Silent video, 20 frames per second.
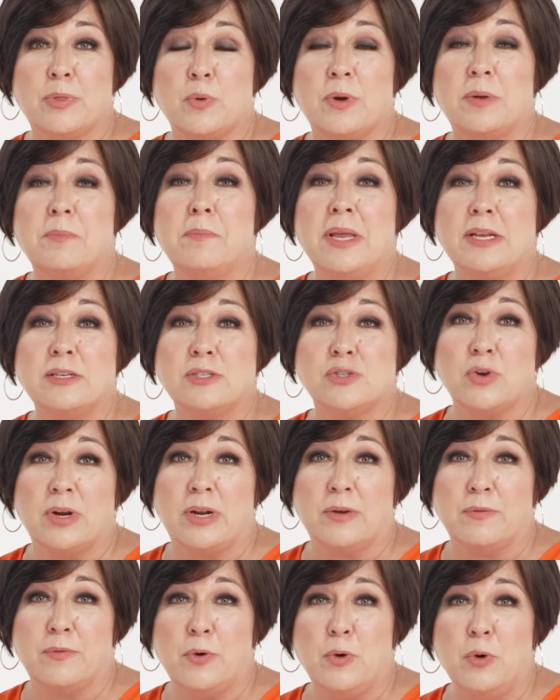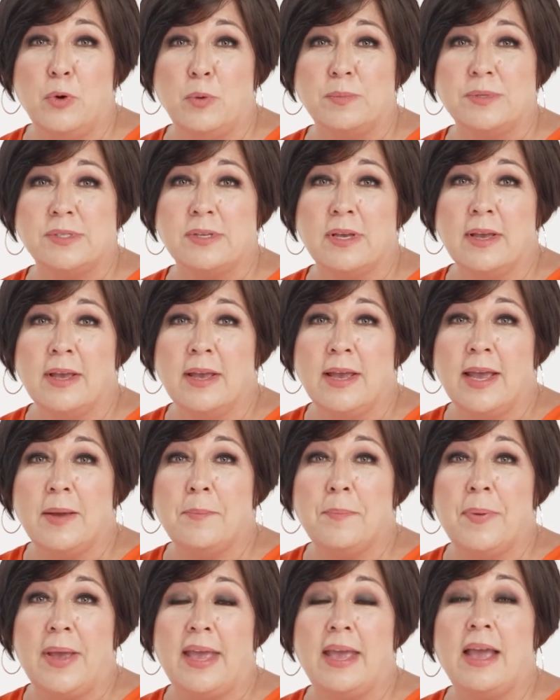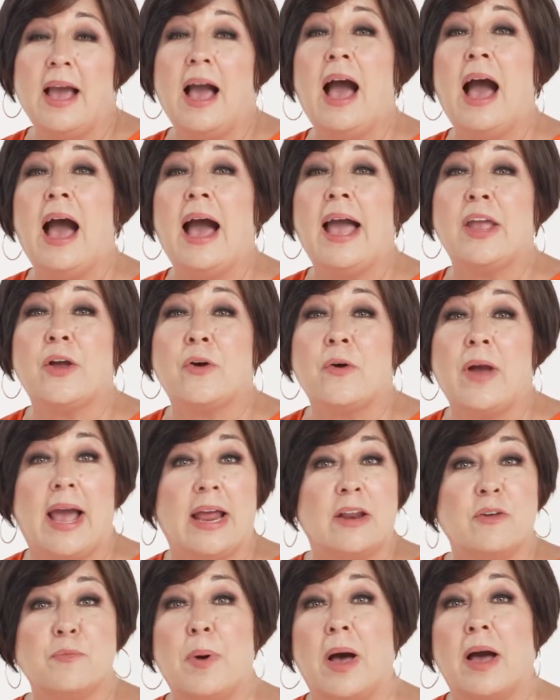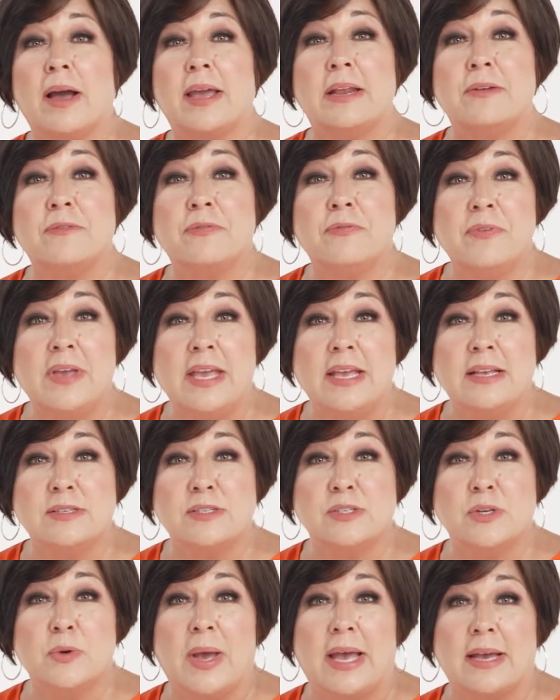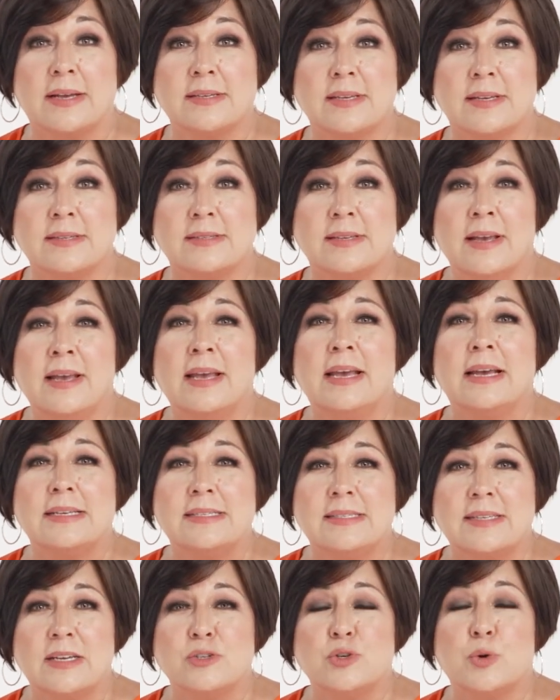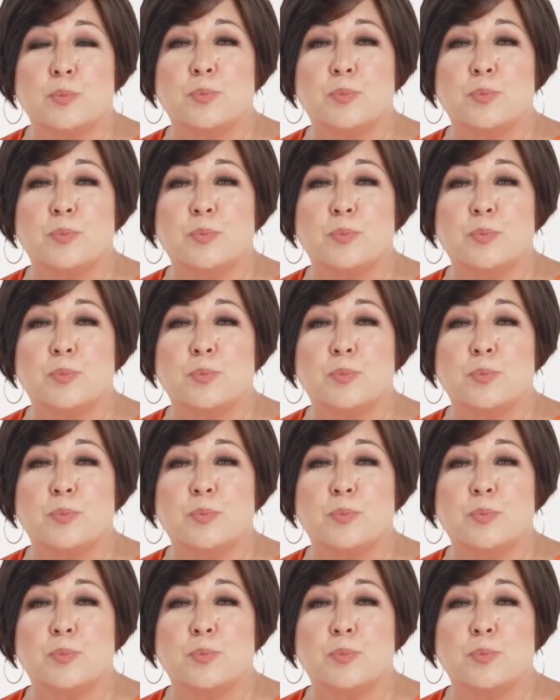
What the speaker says: through administrative hoops and pay higher out-of-pocket fees to access essential